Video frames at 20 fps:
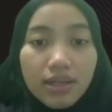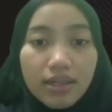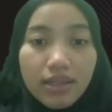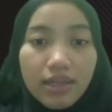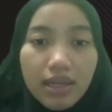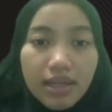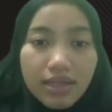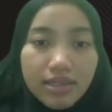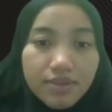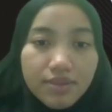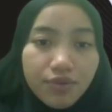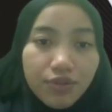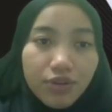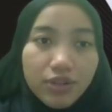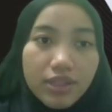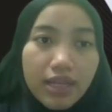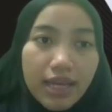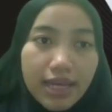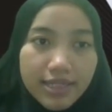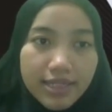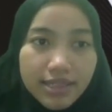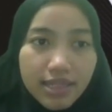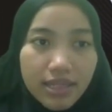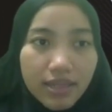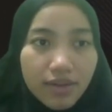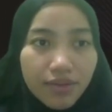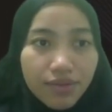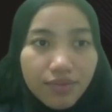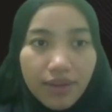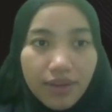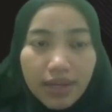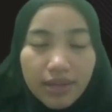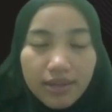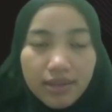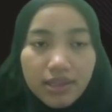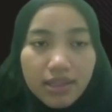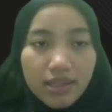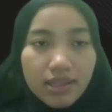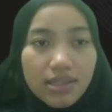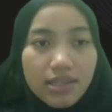Next, for the external
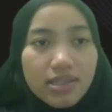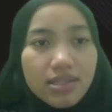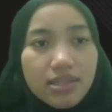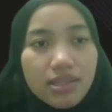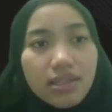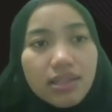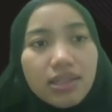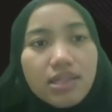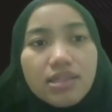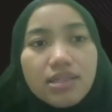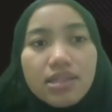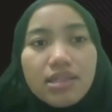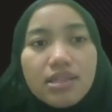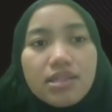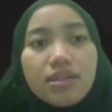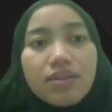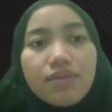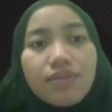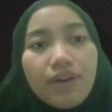factors, this is the